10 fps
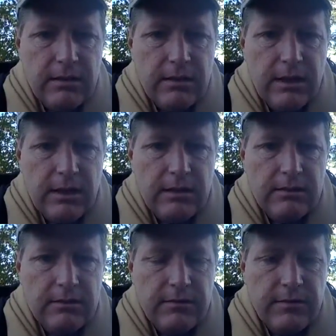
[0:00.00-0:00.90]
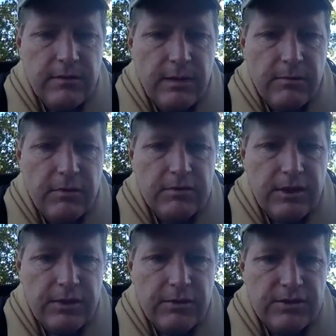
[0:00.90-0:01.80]
the number,
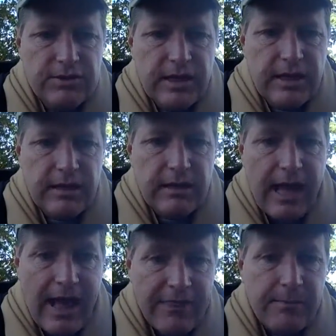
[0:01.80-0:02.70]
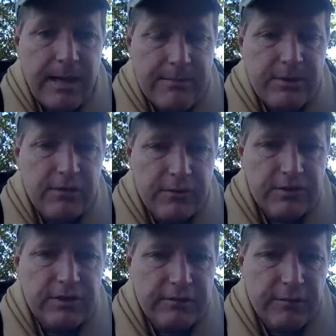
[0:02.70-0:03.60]
like you could say at the Miami
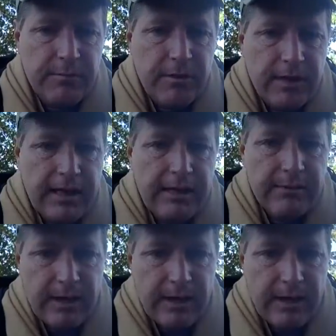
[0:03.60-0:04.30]
University football game,